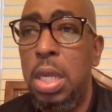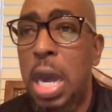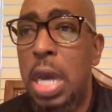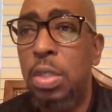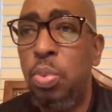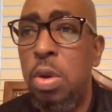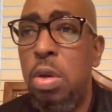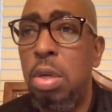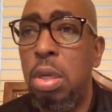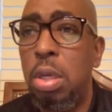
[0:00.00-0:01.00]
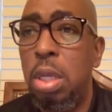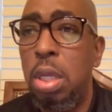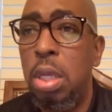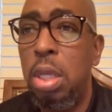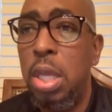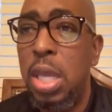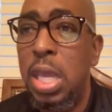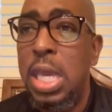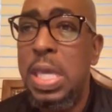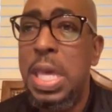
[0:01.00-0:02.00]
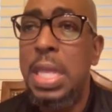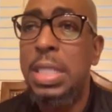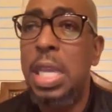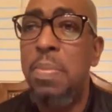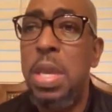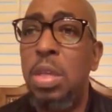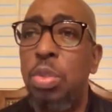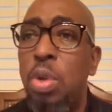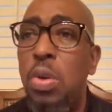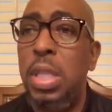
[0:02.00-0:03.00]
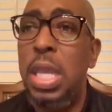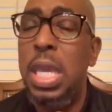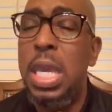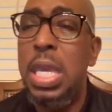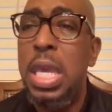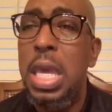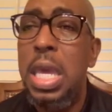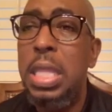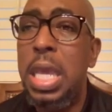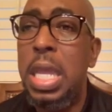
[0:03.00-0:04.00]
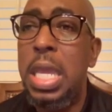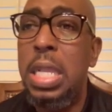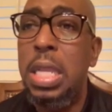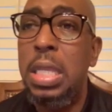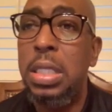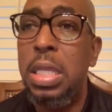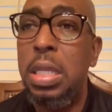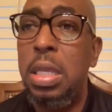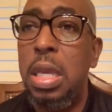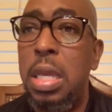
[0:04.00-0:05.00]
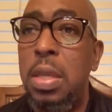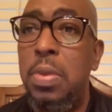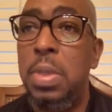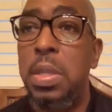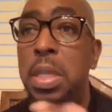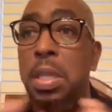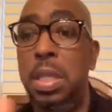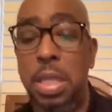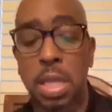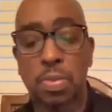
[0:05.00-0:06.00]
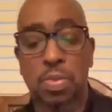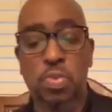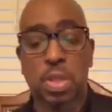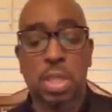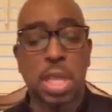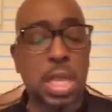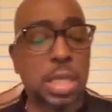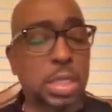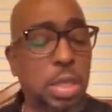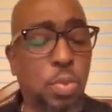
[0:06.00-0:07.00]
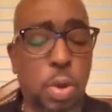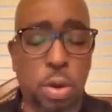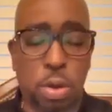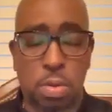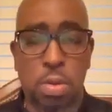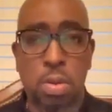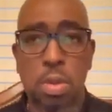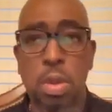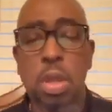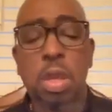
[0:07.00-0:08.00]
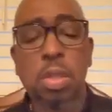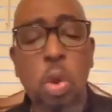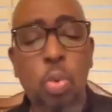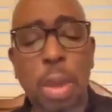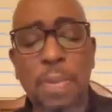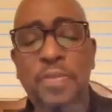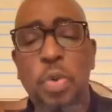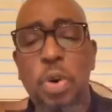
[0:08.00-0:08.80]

God's word he that is in me is stronger than he that in, is in the than he that's in the world. No weapon